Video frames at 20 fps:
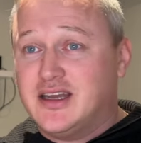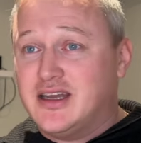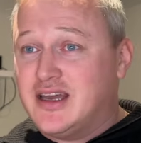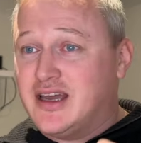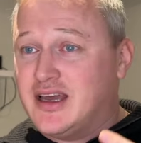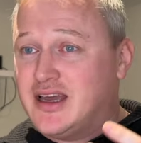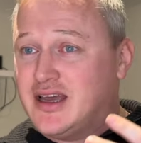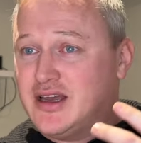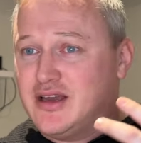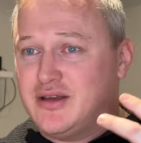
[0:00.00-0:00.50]

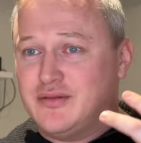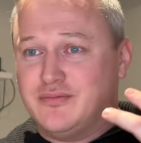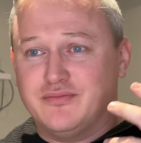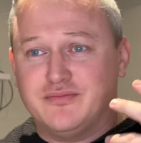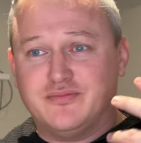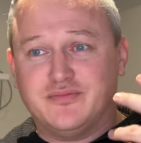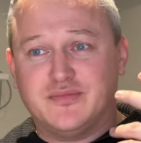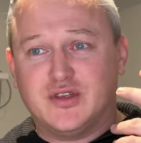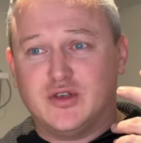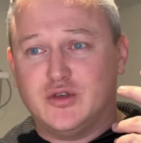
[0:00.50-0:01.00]

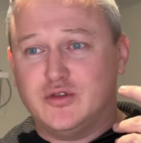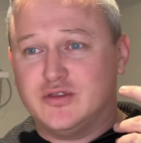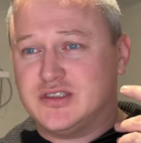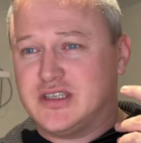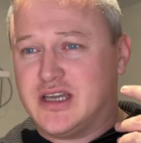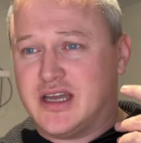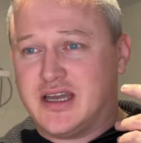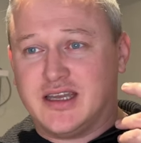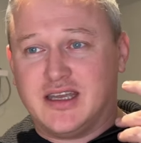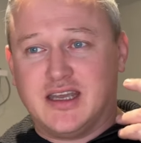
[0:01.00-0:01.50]
who
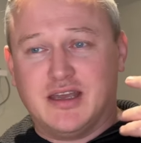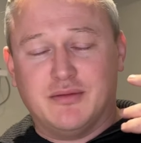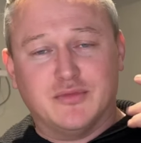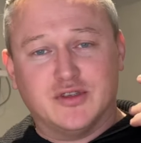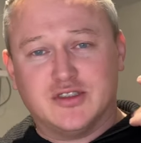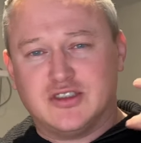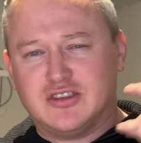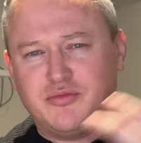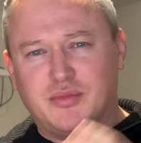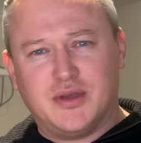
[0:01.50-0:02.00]
sang It
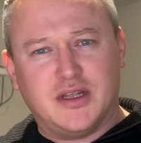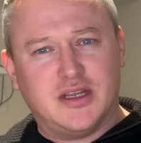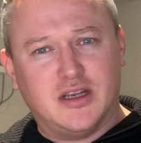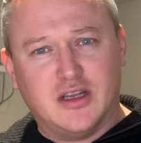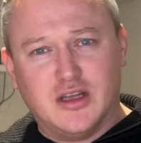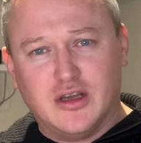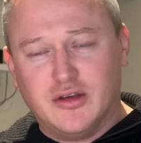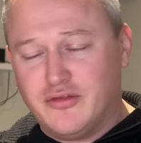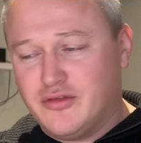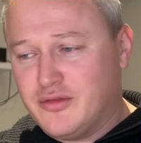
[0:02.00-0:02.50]
Must Have Been
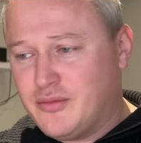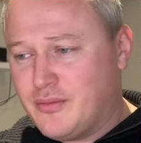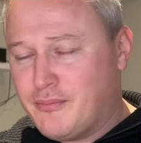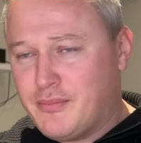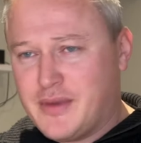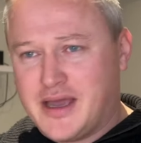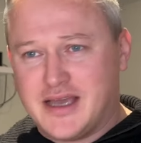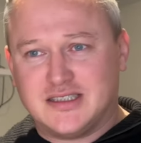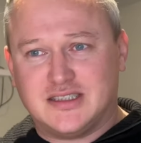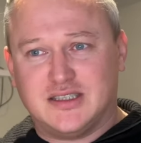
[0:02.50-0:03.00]
Love,
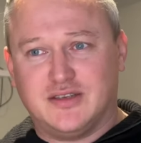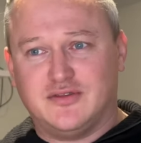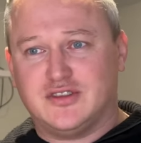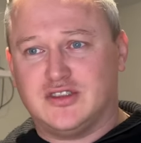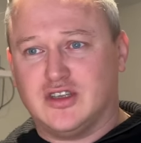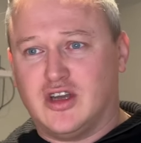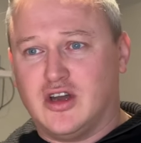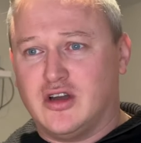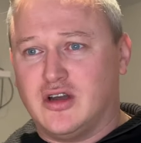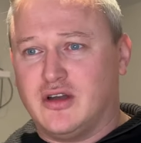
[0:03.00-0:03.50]
massive
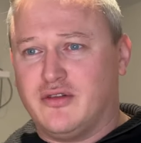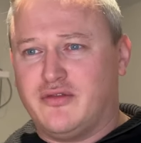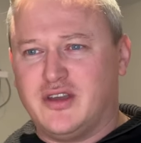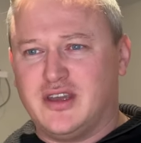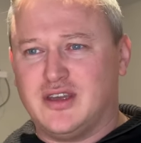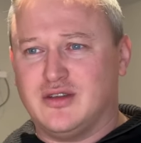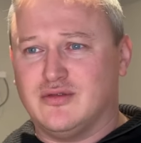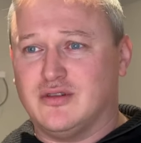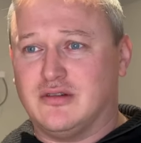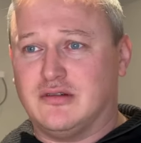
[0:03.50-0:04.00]
song, I
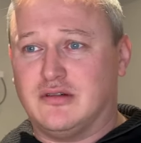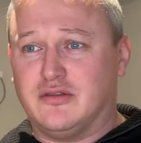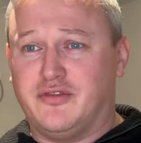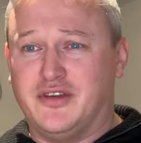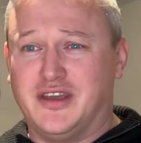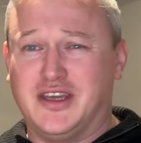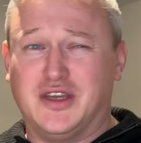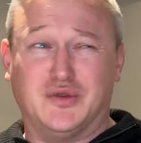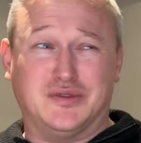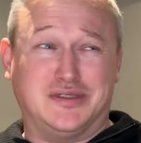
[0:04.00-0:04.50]
think
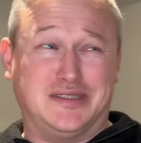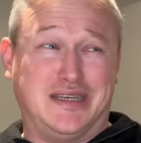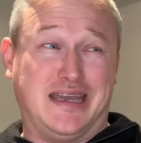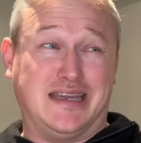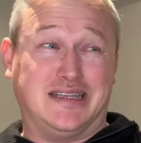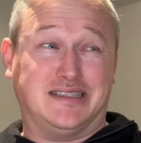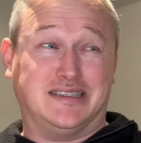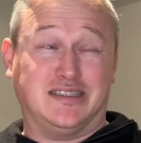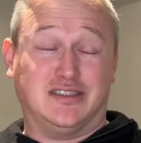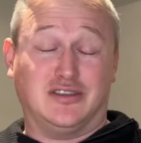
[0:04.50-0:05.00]
it was the
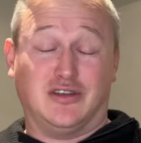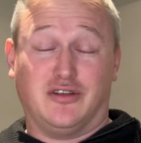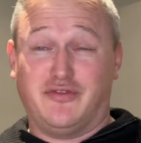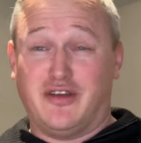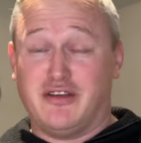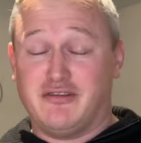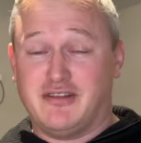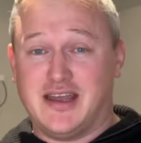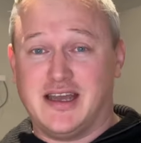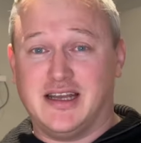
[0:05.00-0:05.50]
80s or
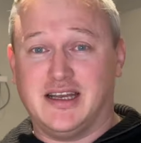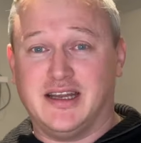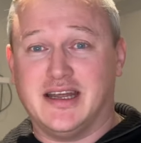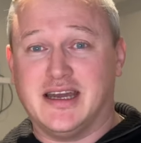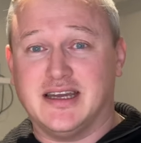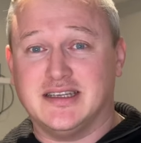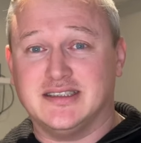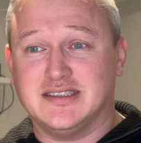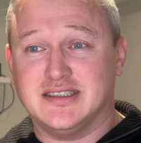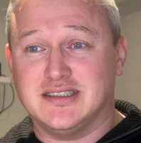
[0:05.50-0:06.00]
very early
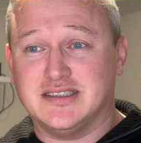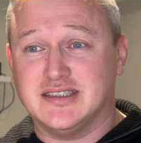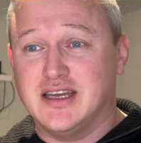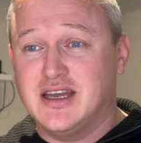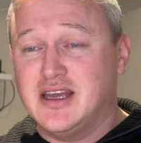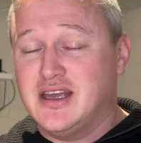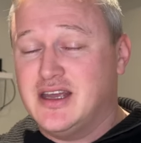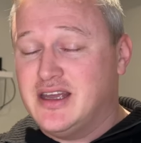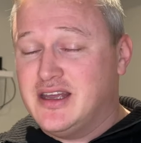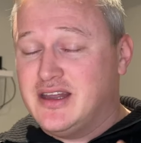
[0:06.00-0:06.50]
90s,
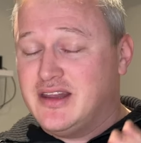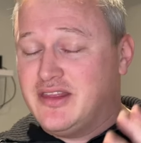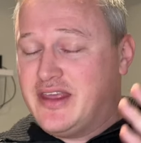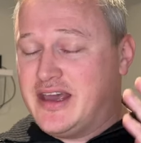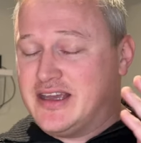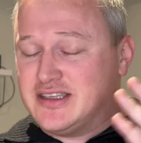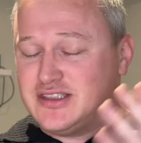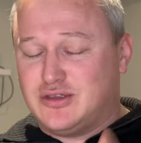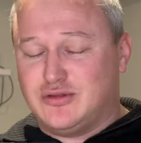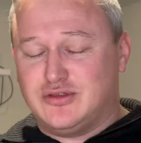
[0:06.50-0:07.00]

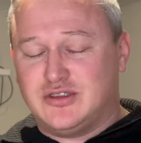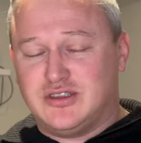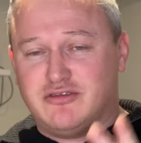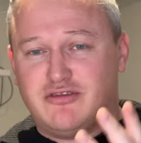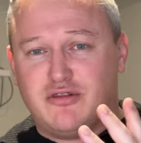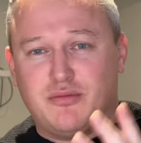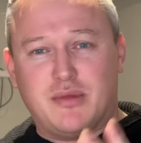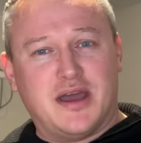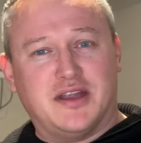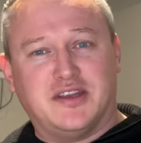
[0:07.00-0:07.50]
that's who she
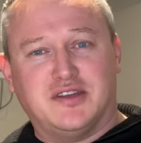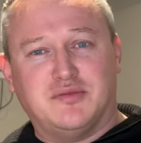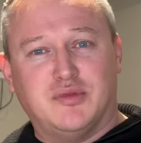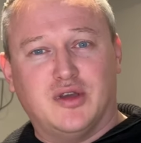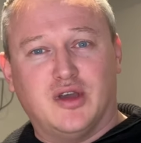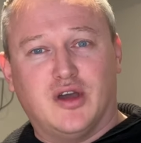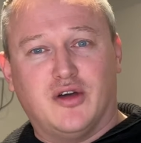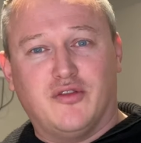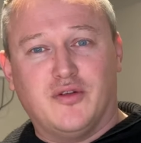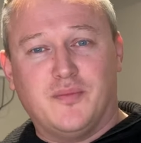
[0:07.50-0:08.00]
reminded me
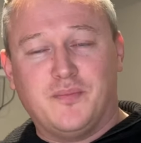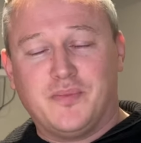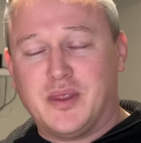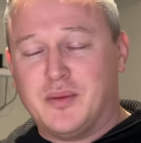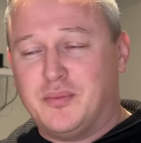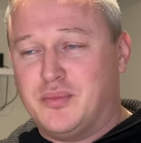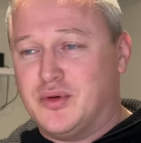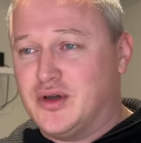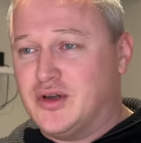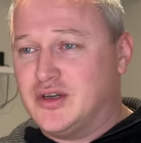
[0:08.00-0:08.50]
of.
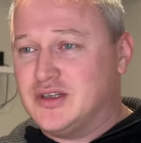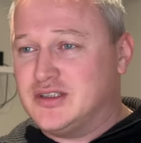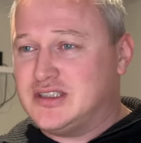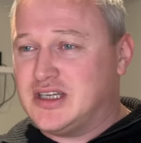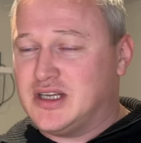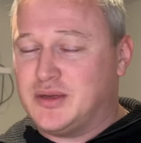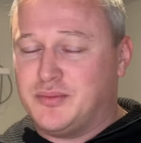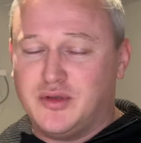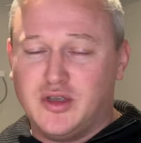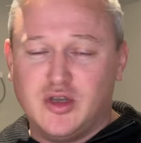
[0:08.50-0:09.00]
But she
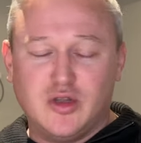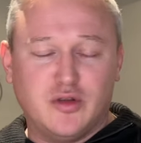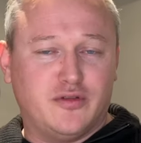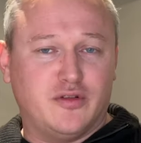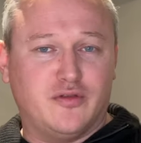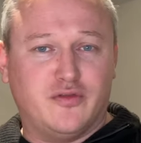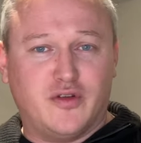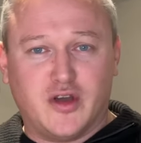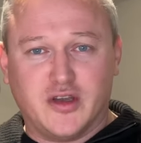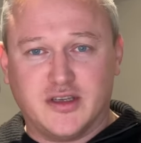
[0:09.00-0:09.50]
had a
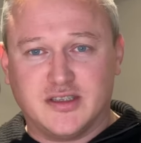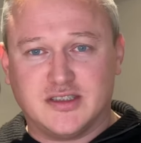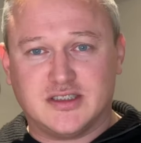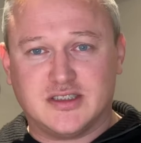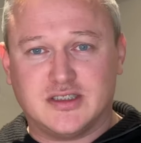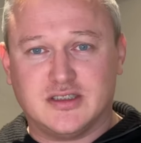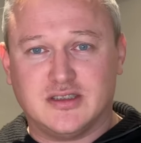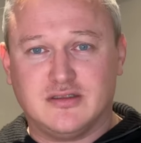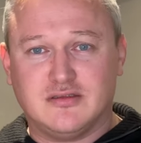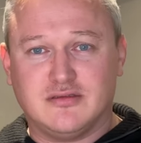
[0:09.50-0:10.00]
beautiful
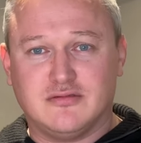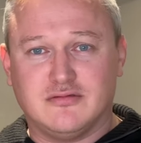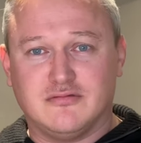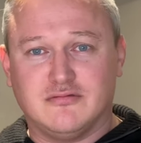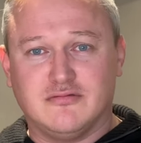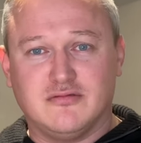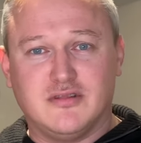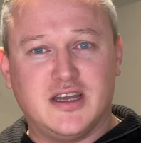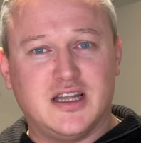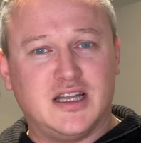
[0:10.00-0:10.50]
voice,
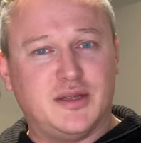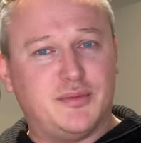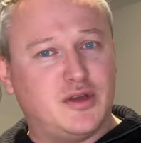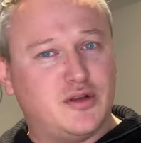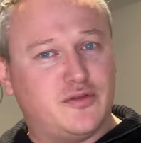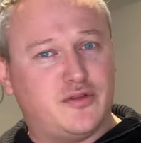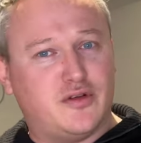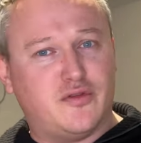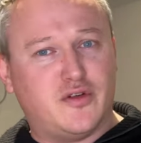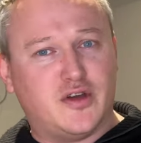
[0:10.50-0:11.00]
really
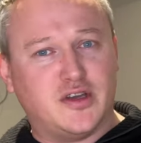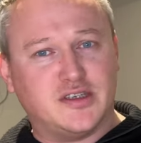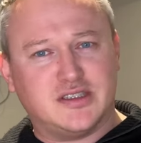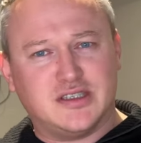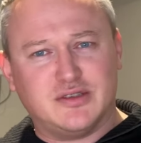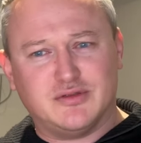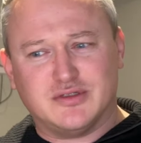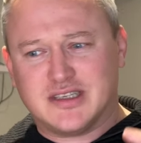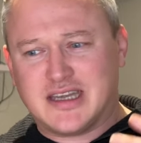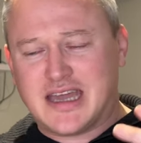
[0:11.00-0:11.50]
beautiful voice,
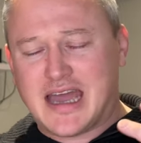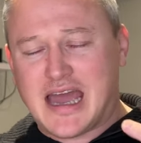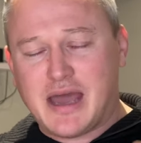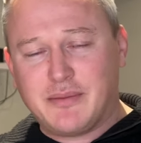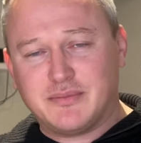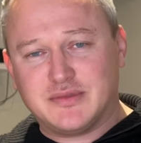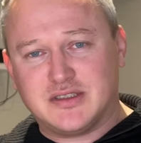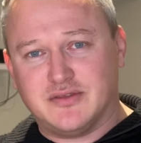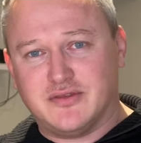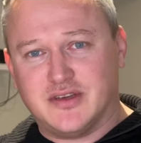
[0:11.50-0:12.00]
it was
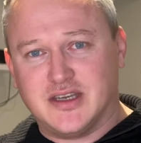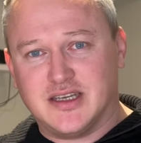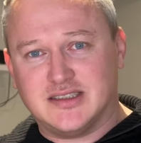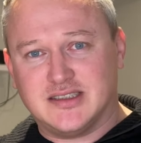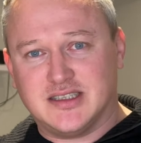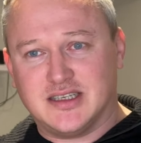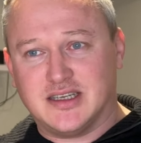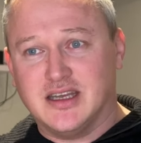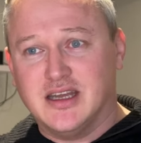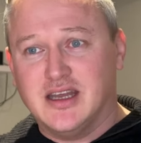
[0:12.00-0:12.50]

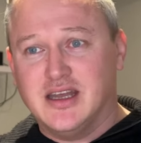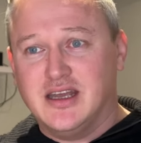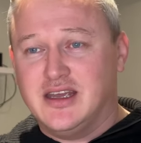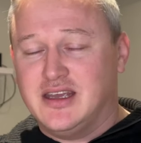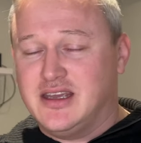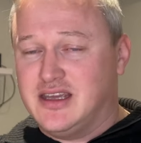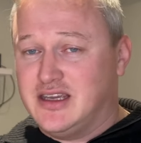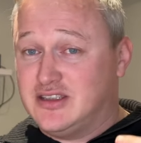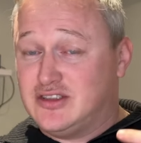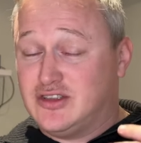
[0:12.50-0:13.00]
captivating.
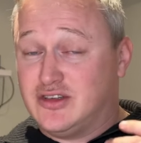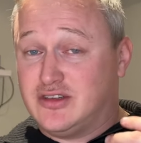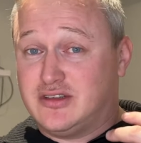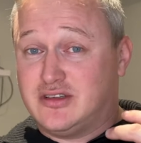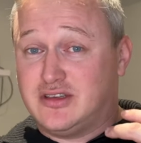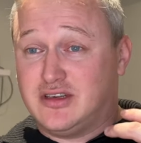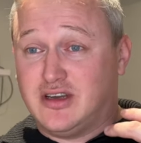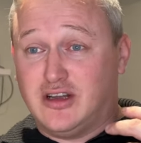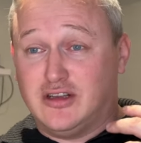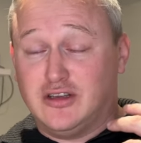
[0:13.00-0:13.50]
It
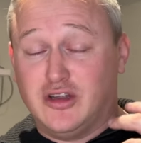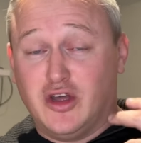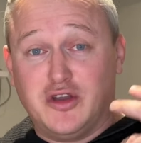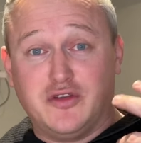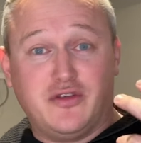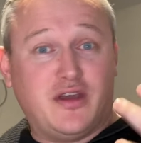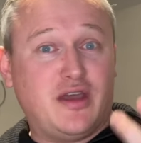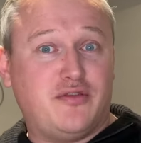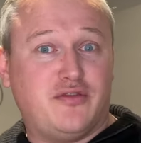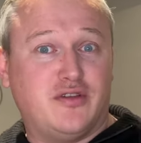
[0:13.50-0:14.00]
took a lot
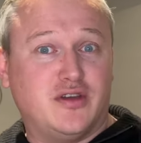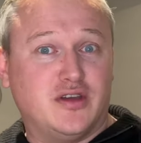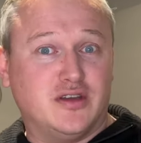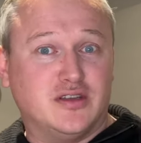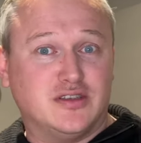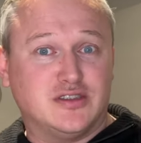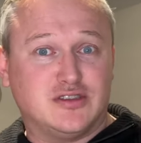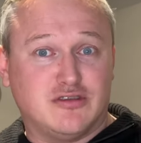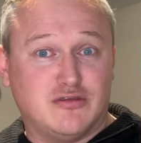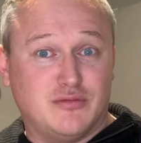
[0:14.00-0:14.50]
of
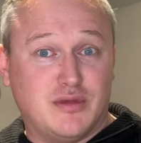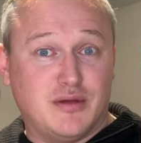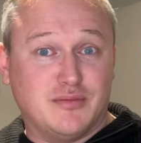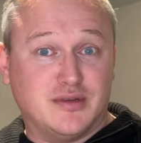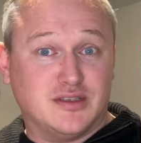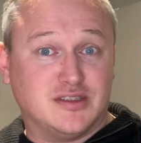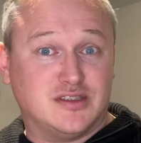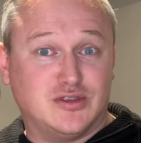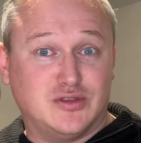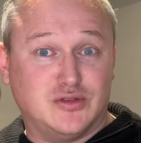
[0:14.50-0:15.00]
effort to remember
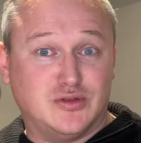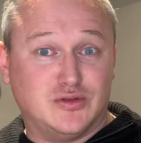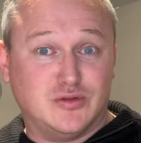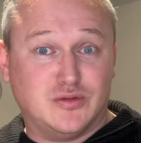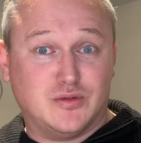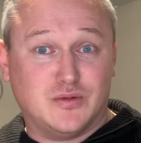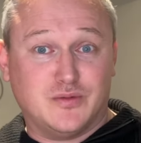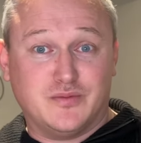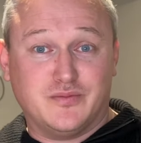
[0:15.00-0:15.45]
to